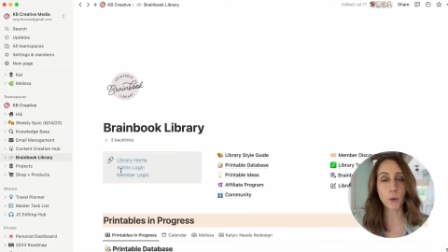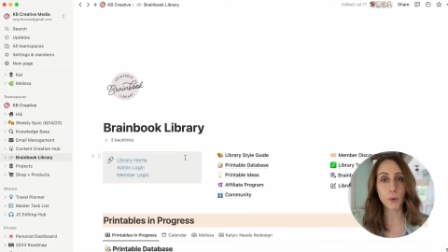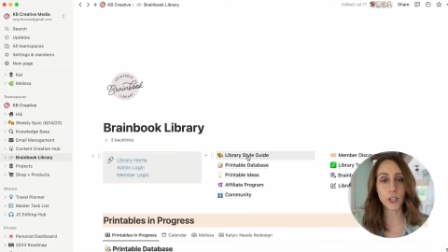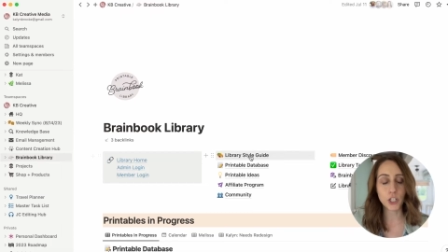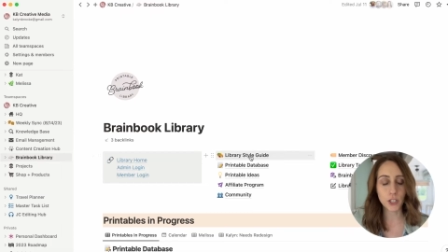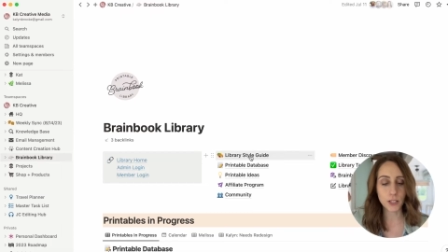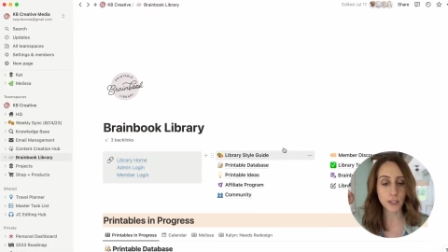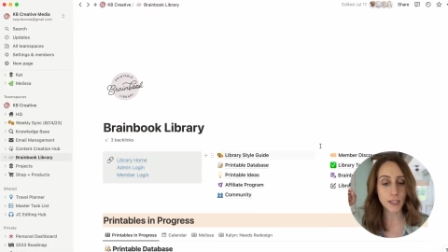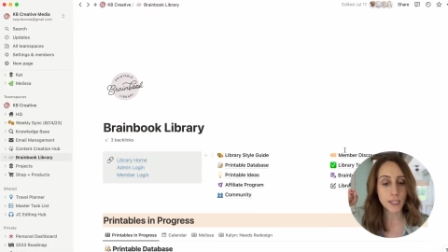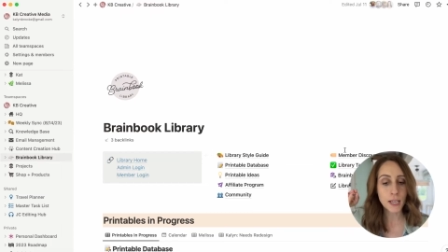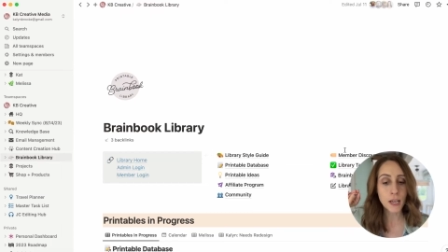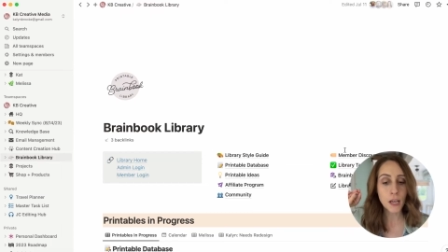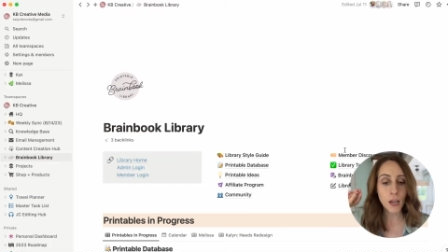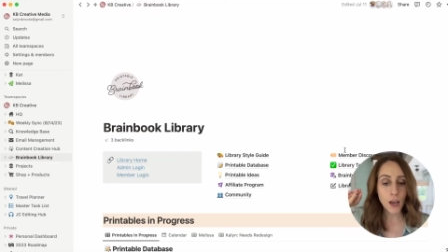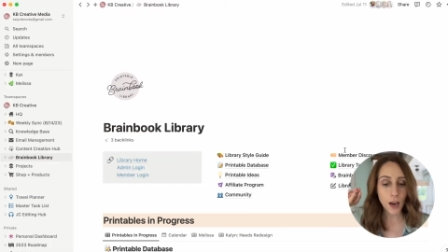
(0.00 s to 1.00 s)
which is
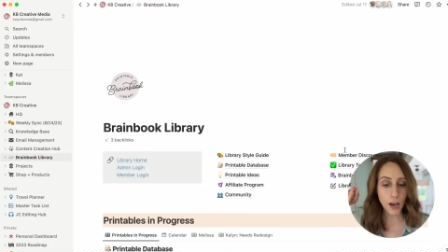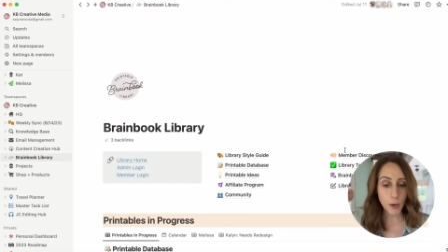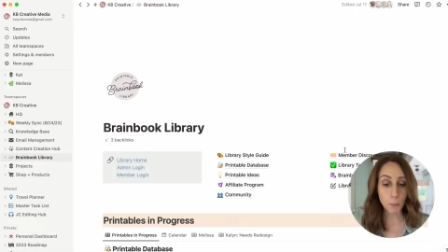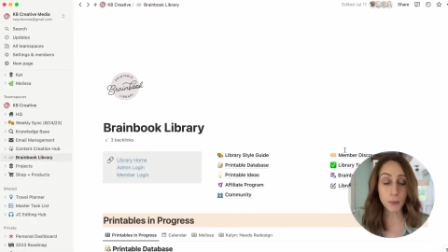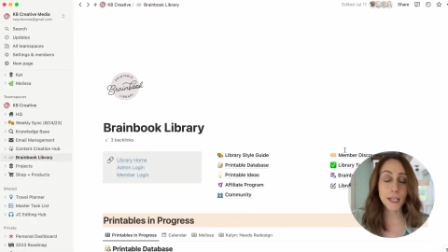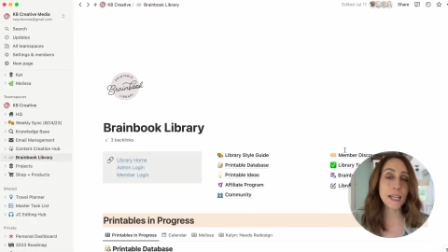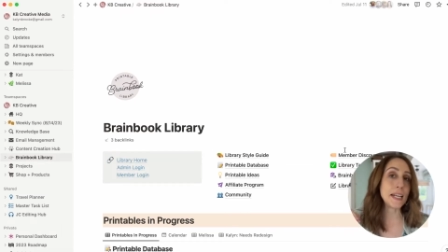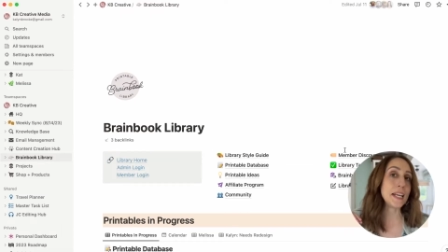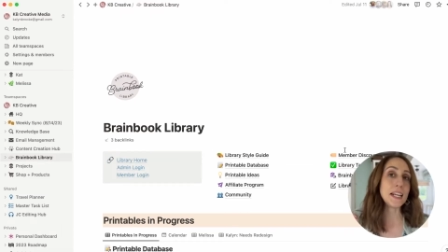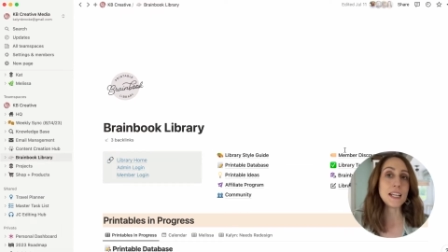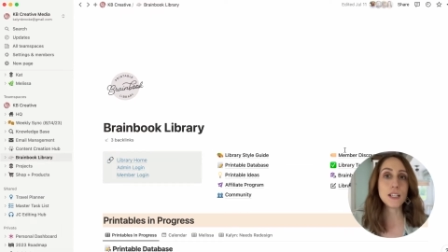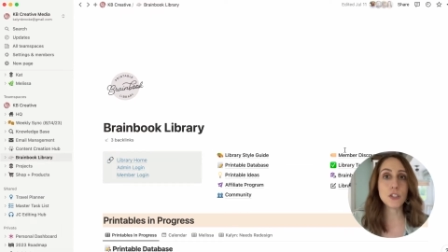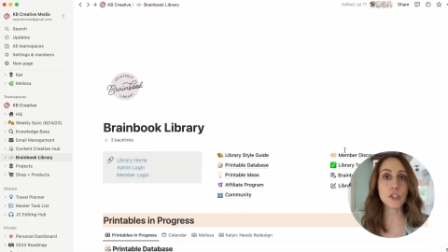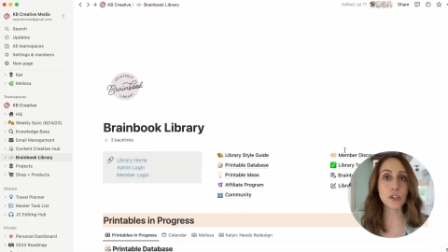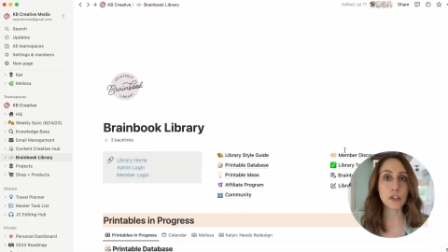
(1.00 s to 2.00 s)
planning
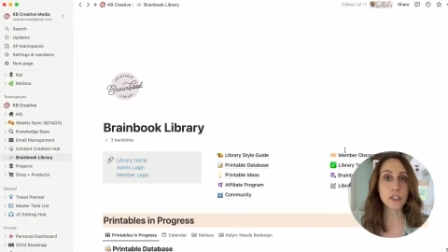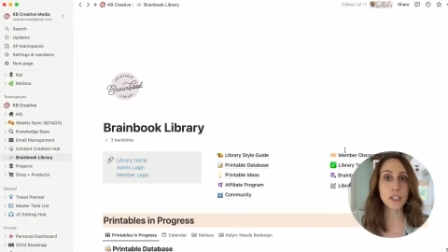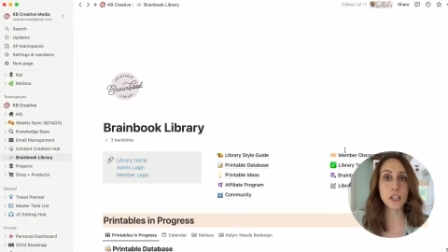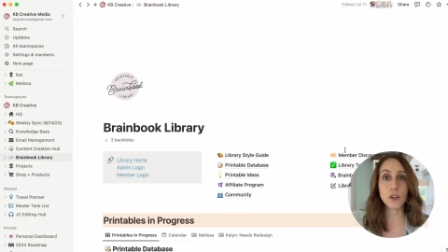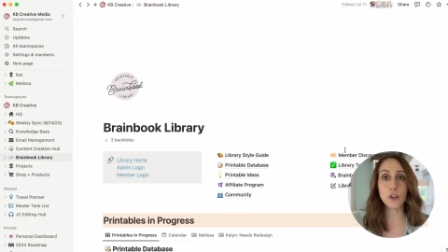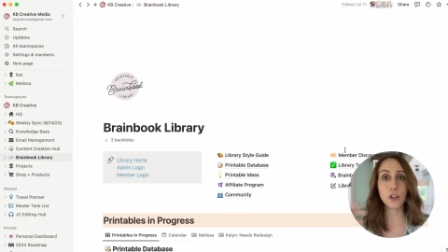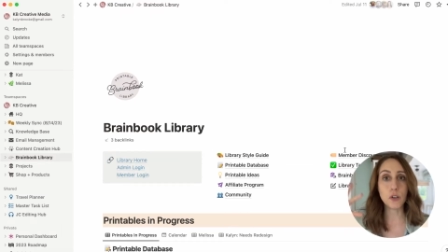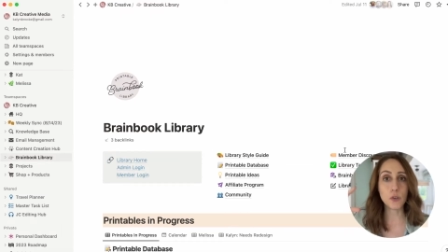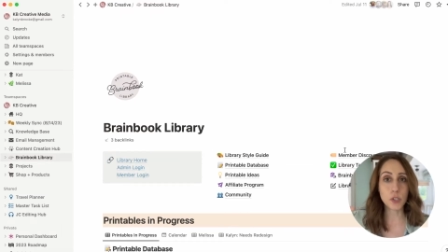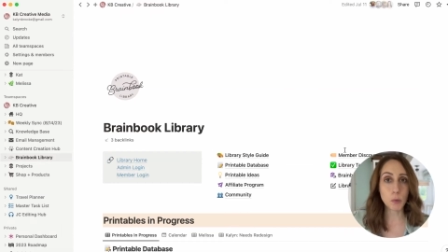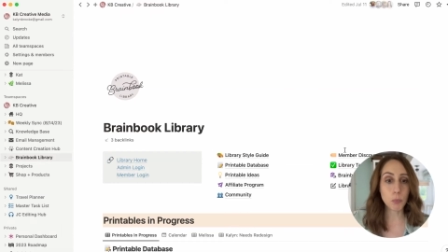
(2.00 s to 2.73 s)
inserts that you could use to